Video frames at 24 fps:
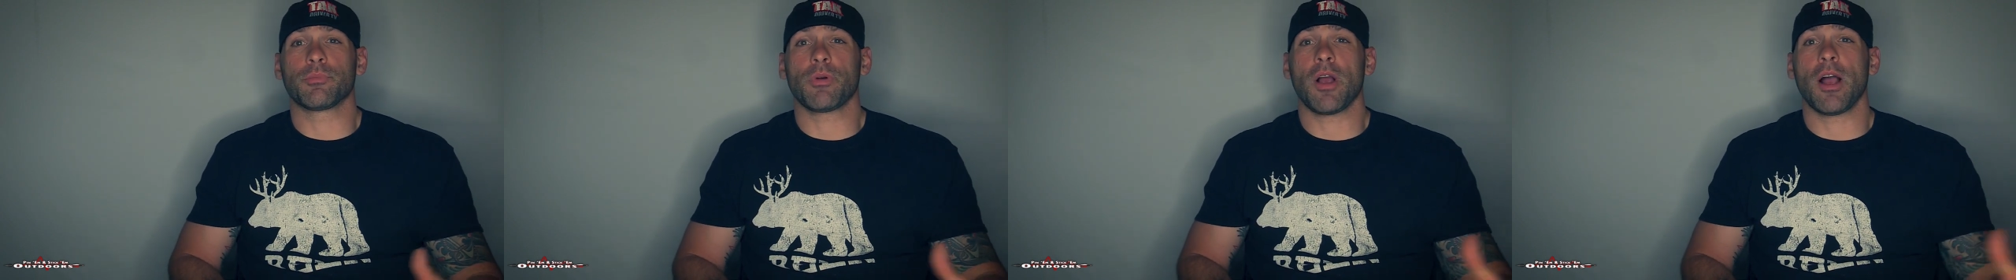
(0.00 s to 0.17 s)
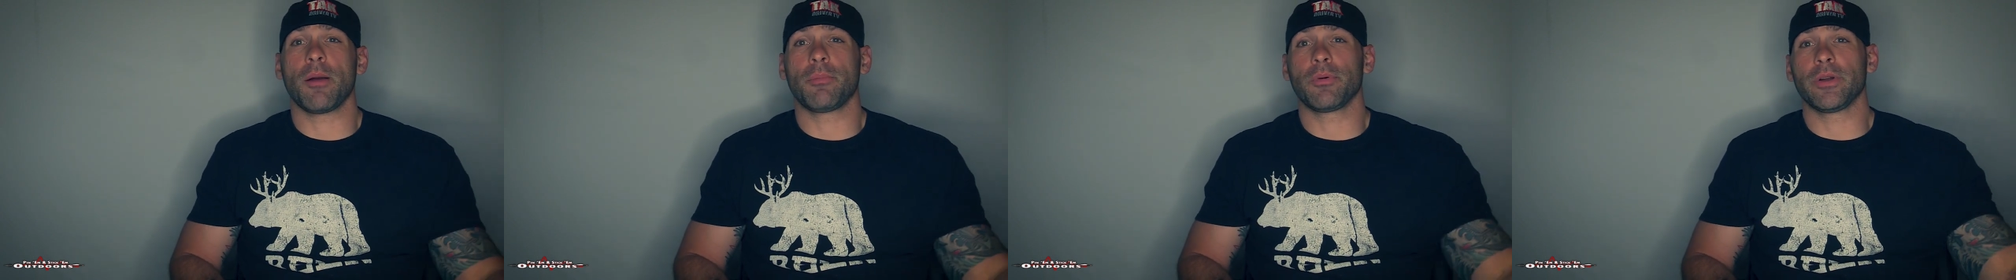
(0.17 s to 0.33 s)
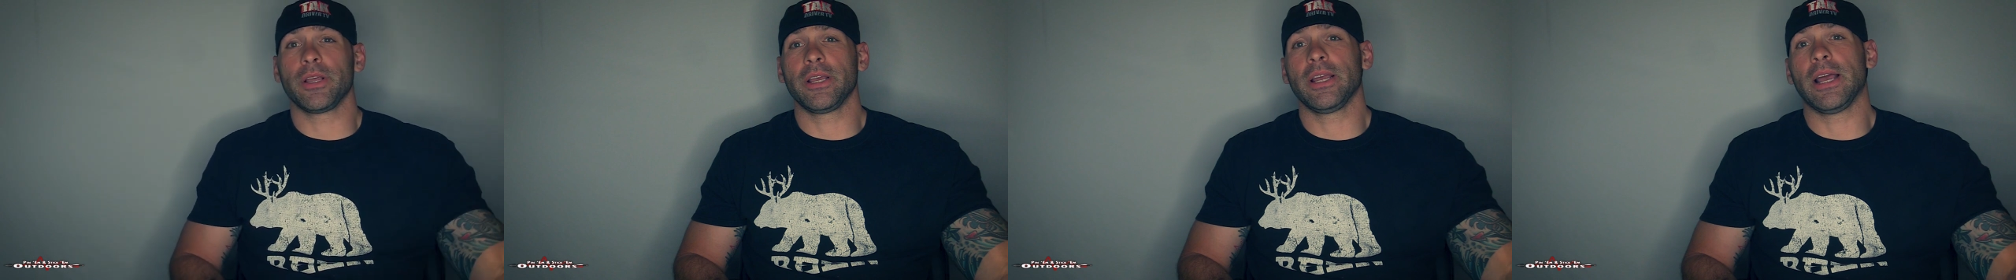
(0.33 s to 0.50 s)

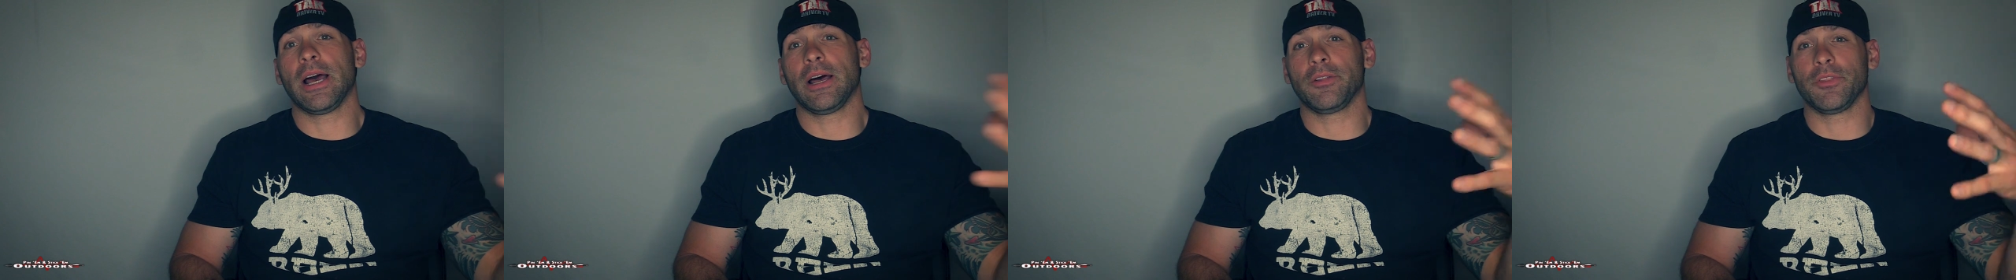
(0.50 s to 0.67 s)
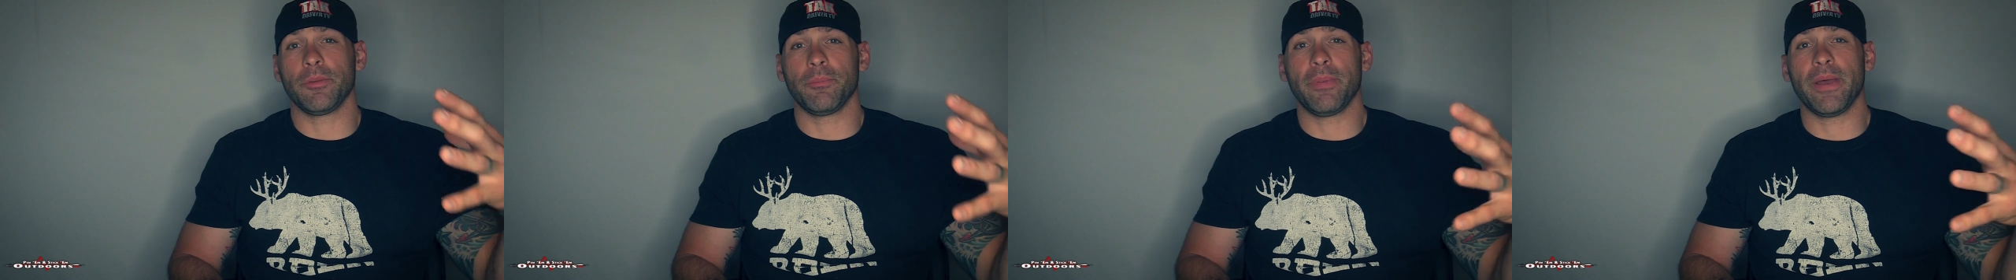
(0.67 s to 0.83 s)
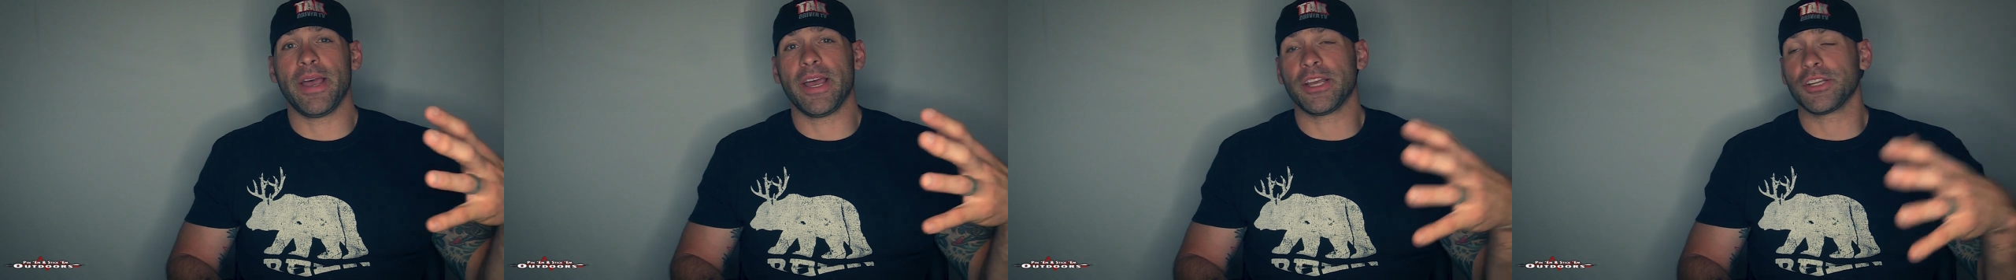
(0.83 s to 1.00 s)
property out in
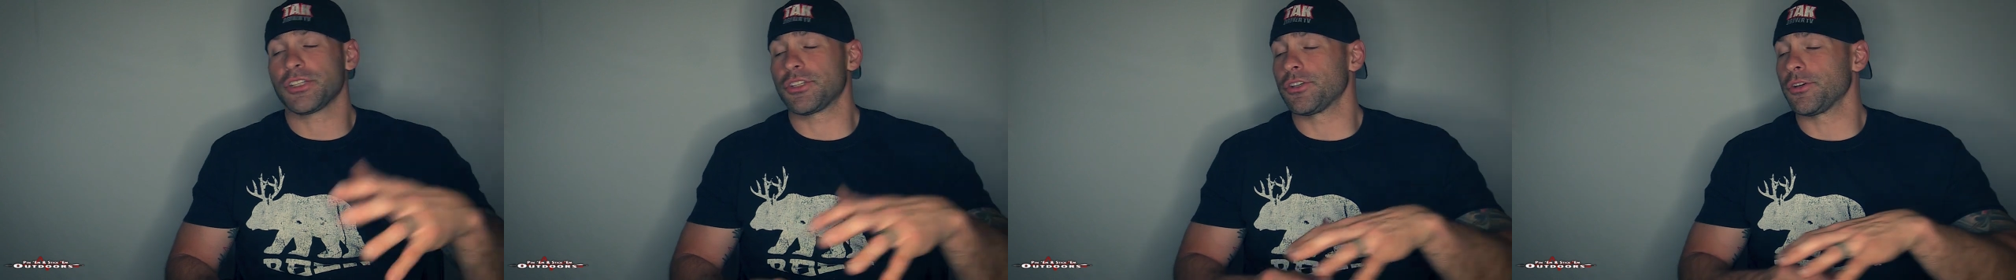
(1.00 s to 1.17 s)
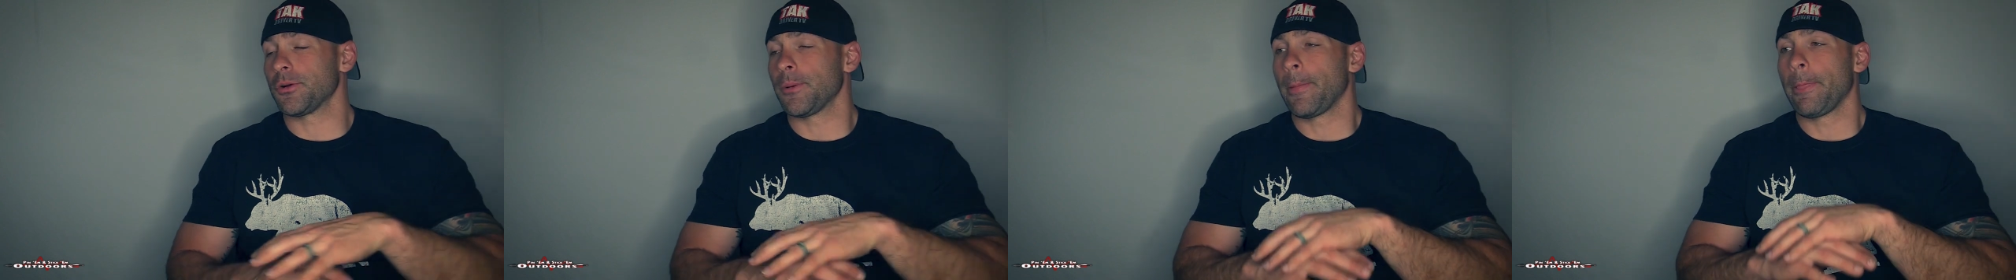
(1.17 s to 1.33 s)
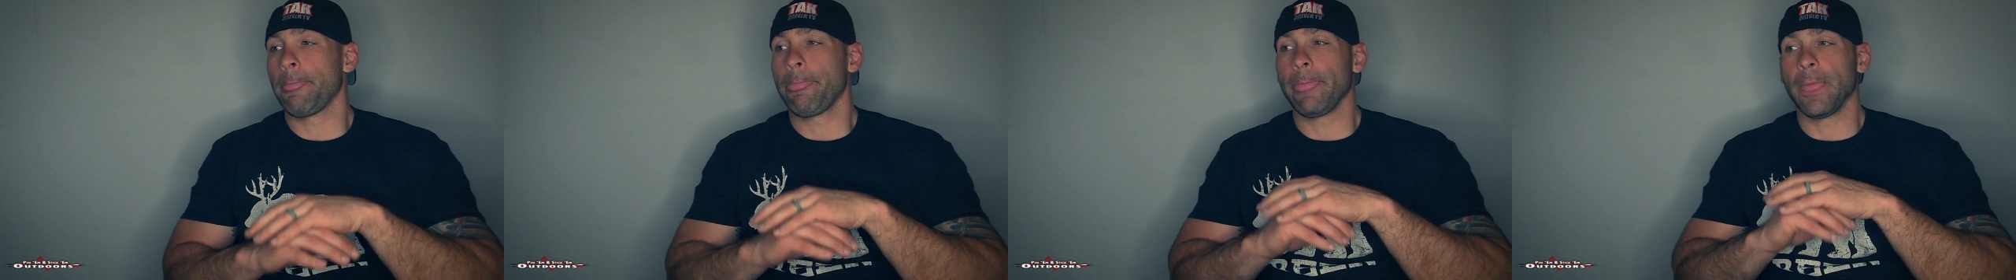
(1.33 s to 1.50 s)
the
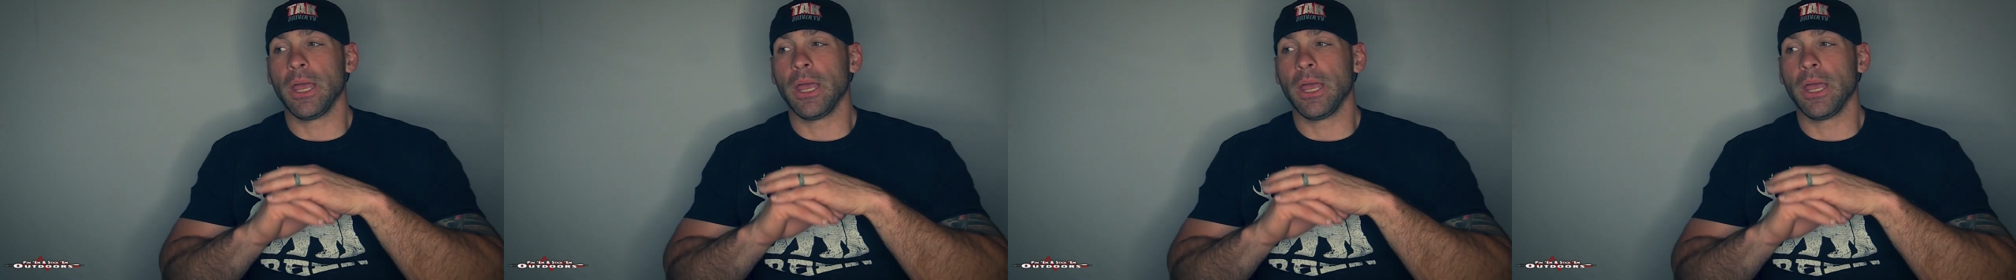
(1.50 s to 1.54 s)
pasture,